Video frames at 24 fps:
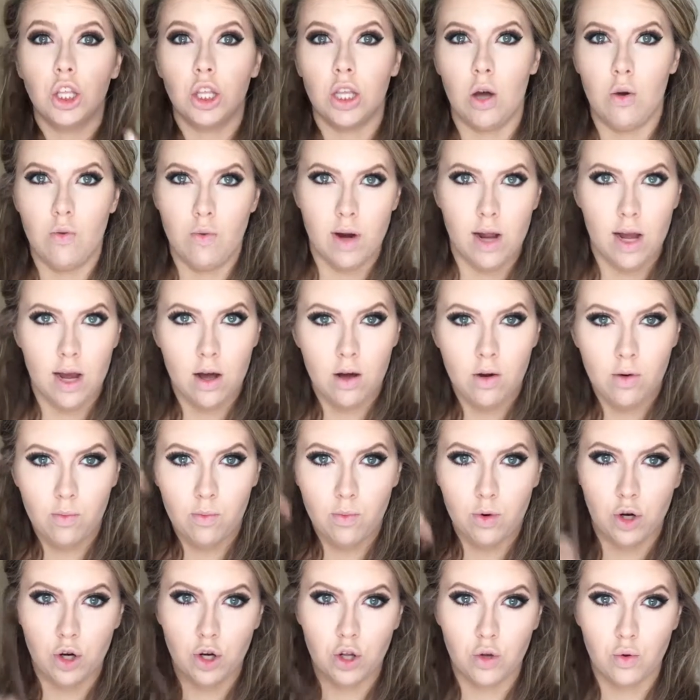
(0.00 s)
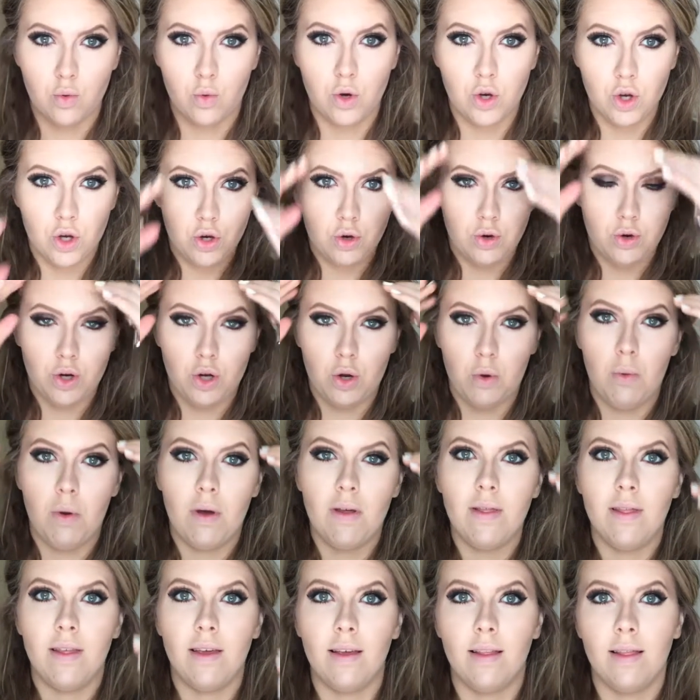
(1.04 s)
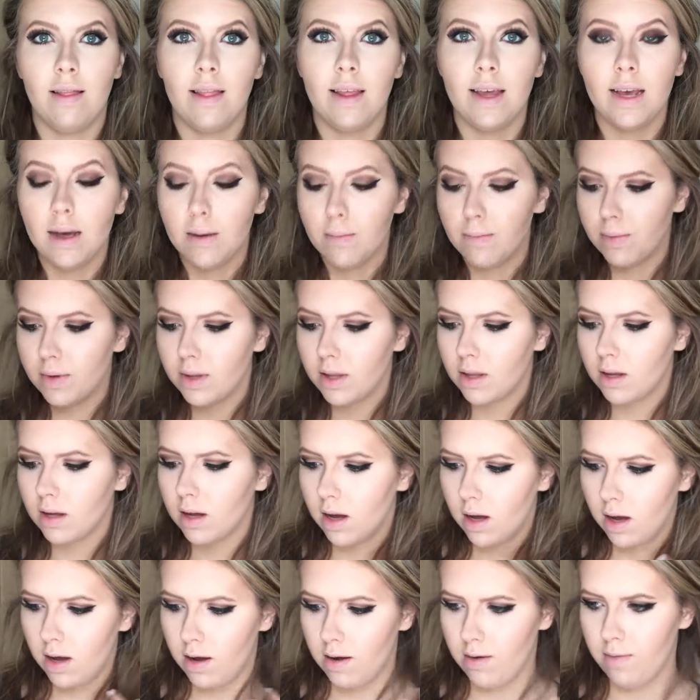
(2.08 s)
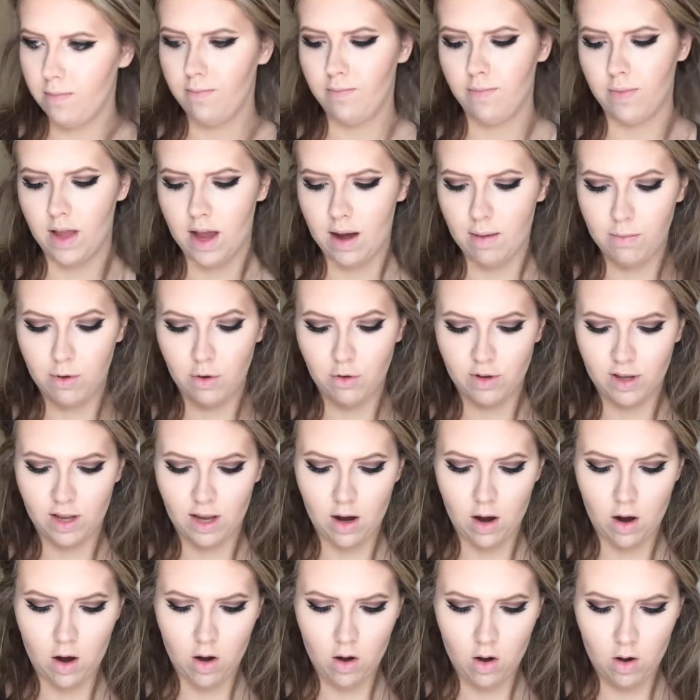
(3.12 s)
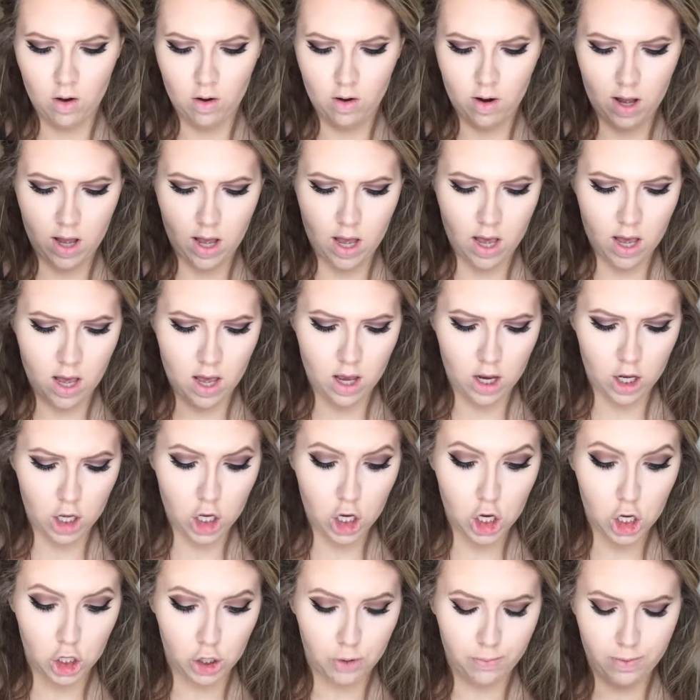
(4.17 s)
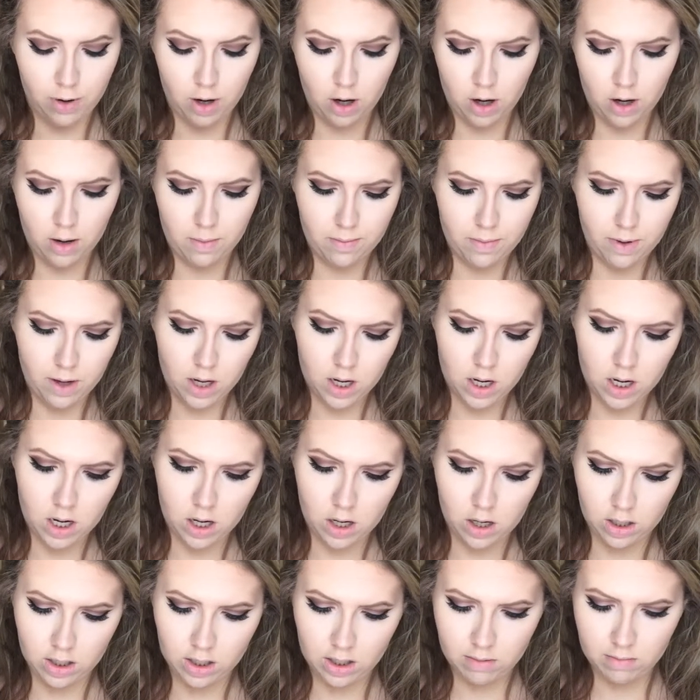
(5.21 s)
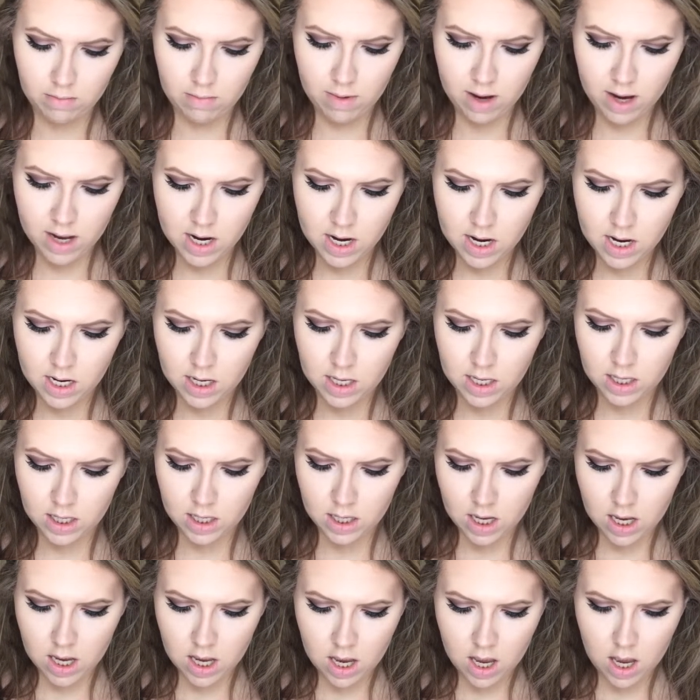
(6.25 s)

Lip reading: So now we're just going to do the lips. I'm using all Colourpop Cosmetics